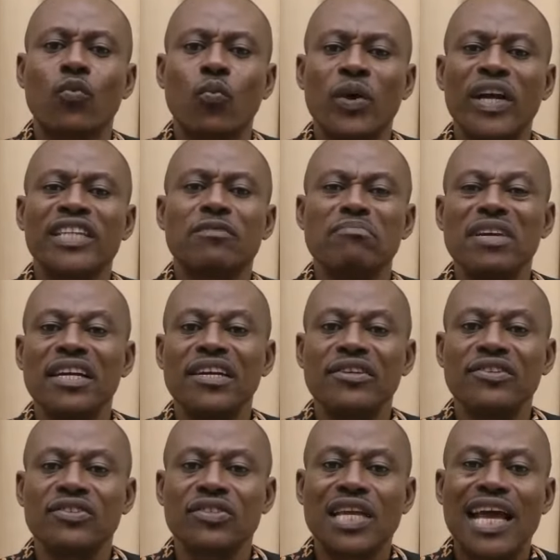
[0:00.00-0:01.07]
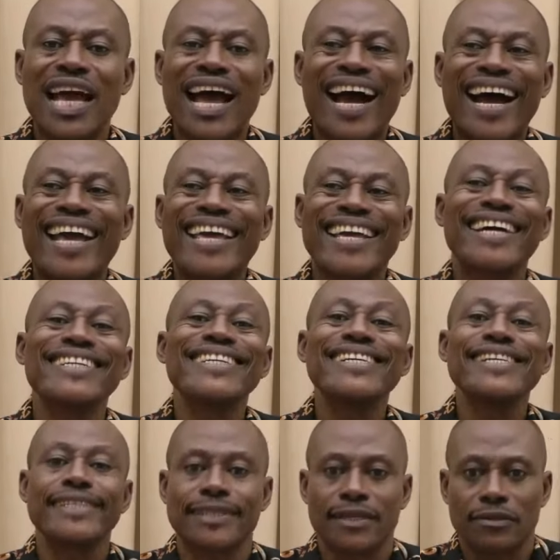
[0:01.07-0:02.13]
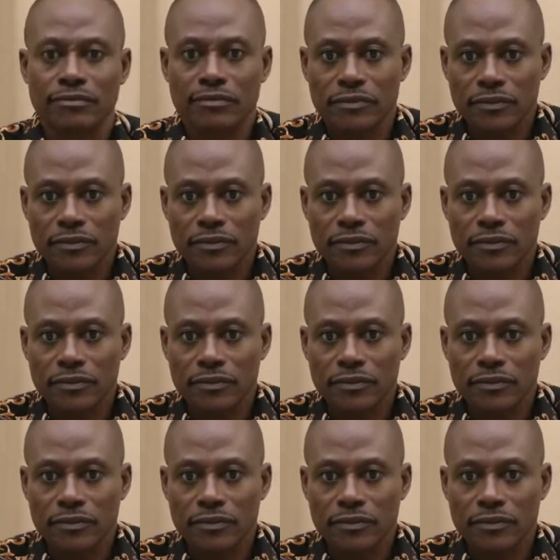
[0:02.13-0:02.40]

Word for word: which means I can eat.